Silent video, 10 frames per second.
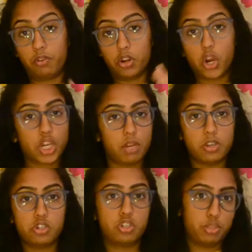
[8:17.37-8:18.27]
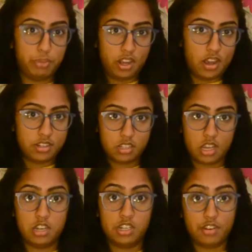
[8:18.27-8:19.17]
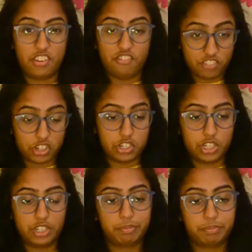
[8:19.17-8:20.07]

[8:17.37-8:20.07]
argument just because it's in a different version.